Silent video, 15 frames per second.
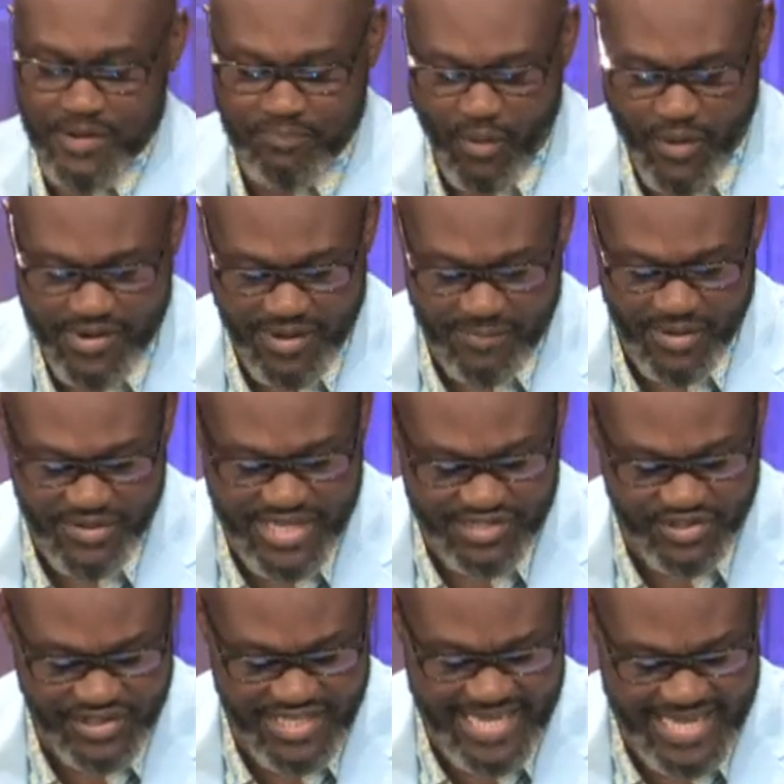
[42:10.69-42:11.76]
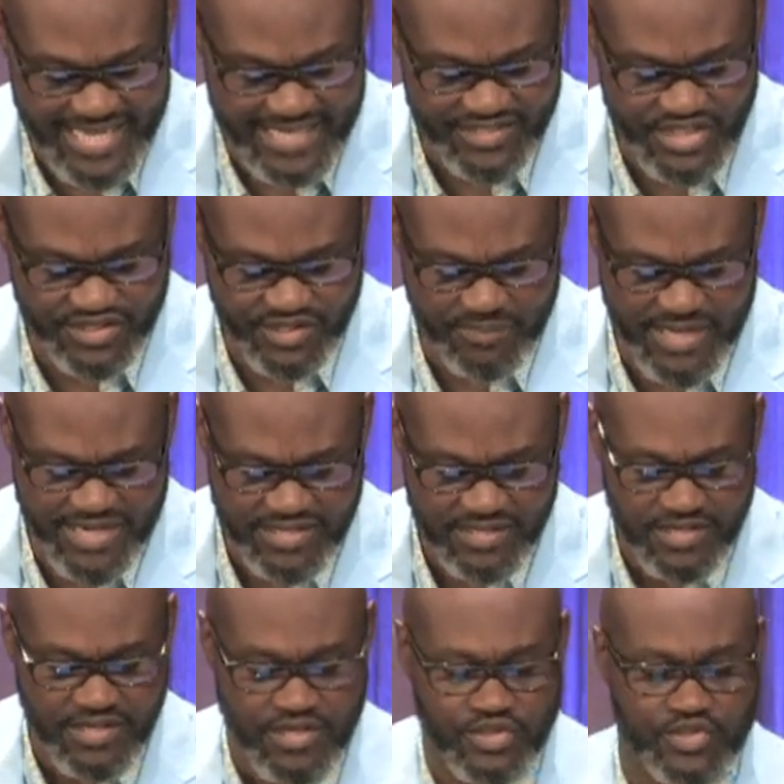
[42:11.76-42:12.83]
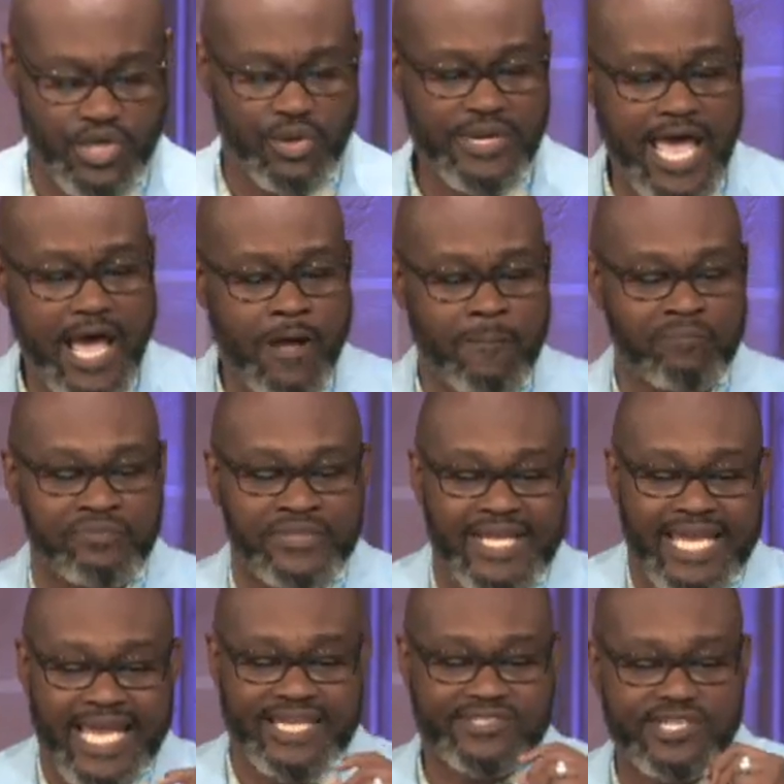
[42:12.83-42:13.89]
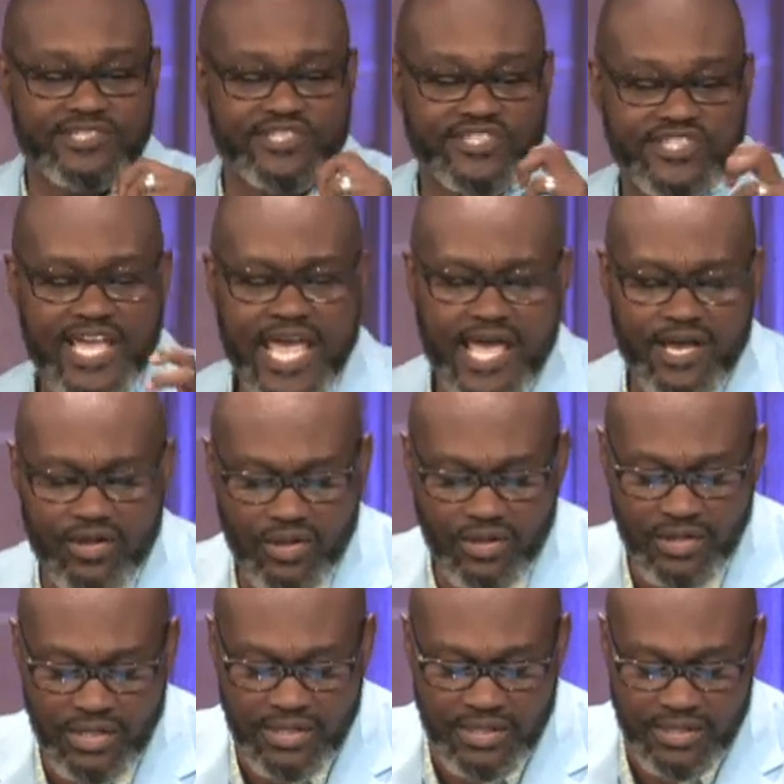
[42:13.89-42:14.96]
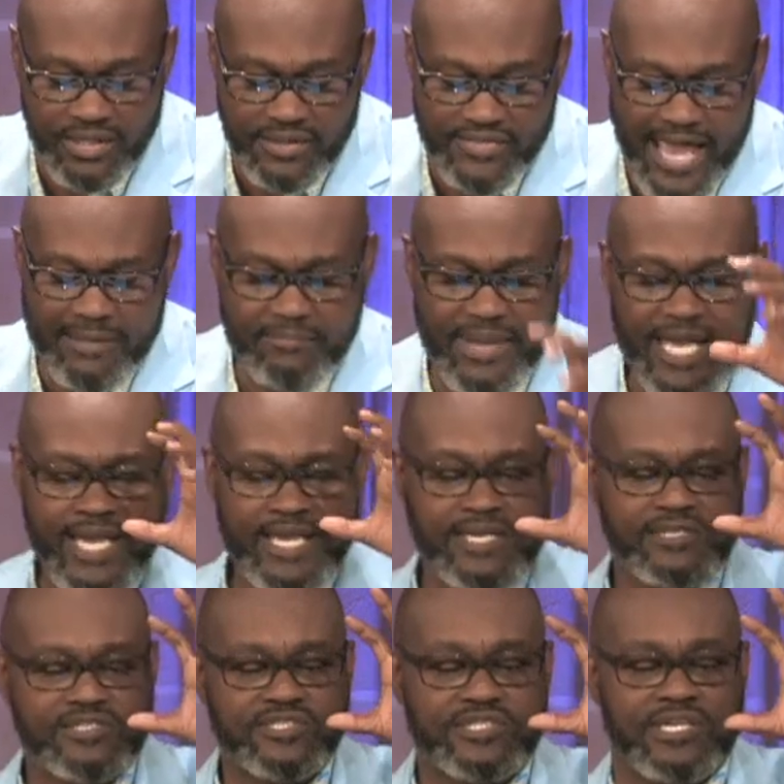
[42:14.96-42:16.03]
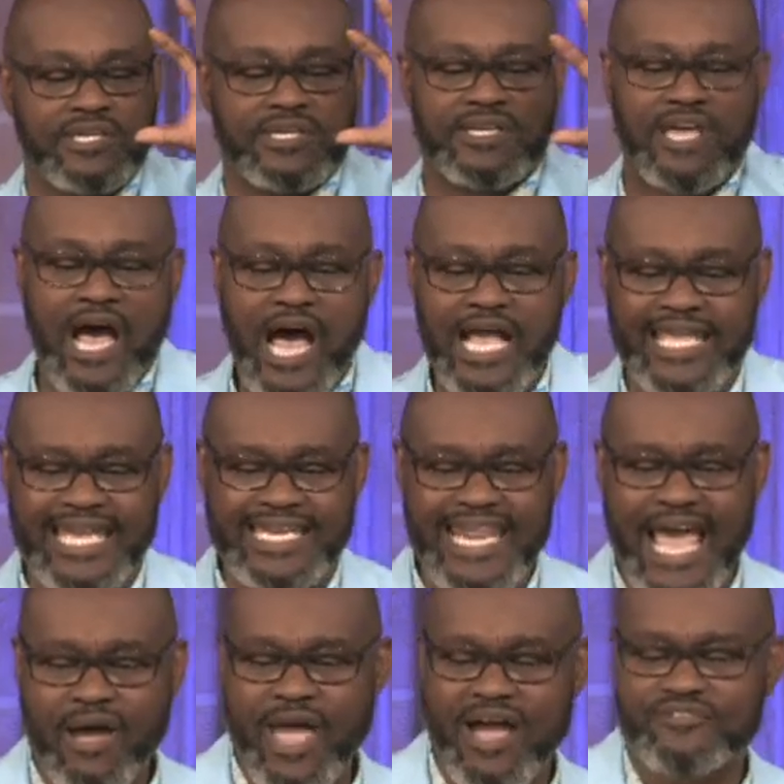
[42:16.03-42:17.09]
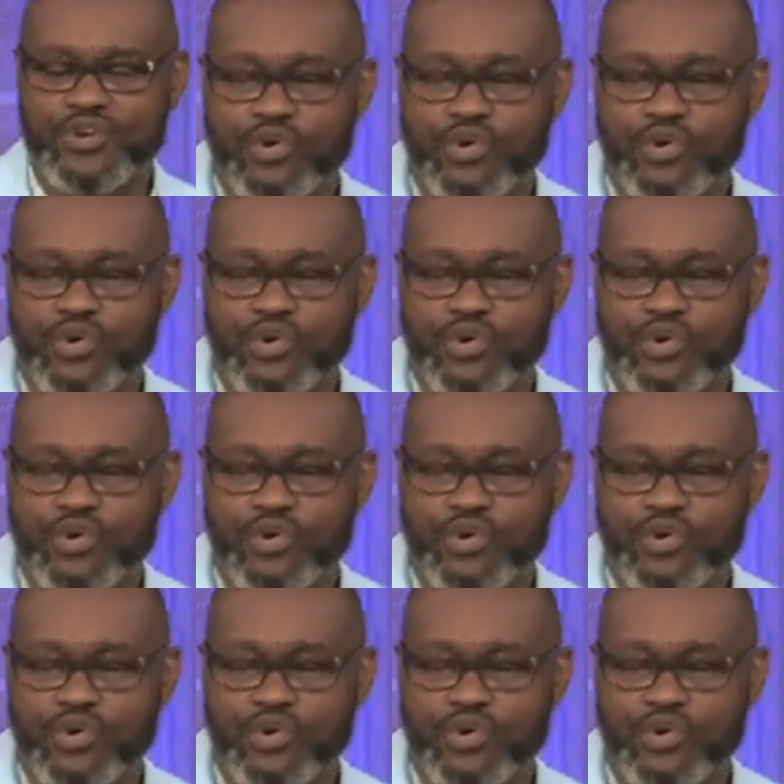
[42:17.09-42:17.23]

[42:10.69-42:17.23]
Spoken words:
important. I'm going to get to the end in just a minute. So now, it's a seal that means God can now have